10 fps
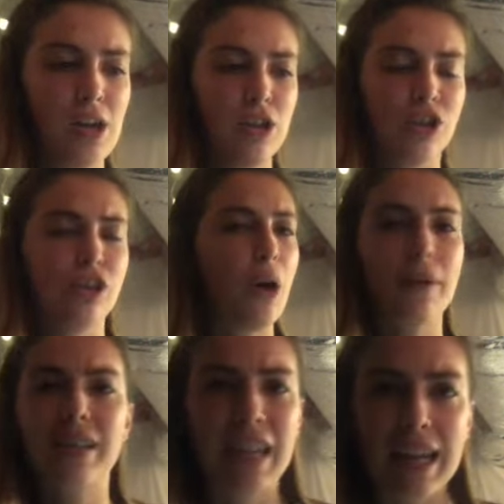so
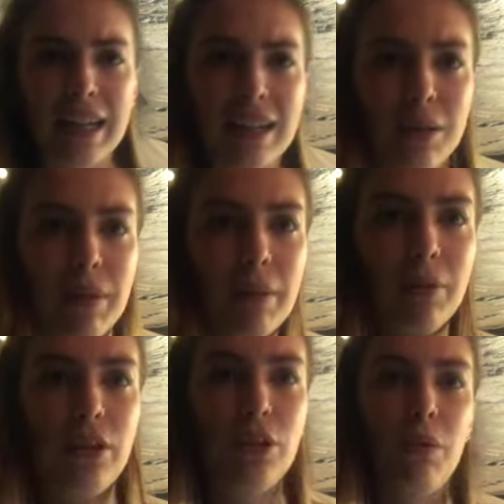excited to be able
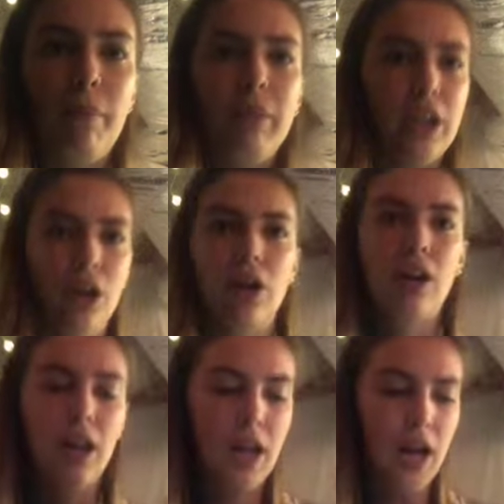to do a mural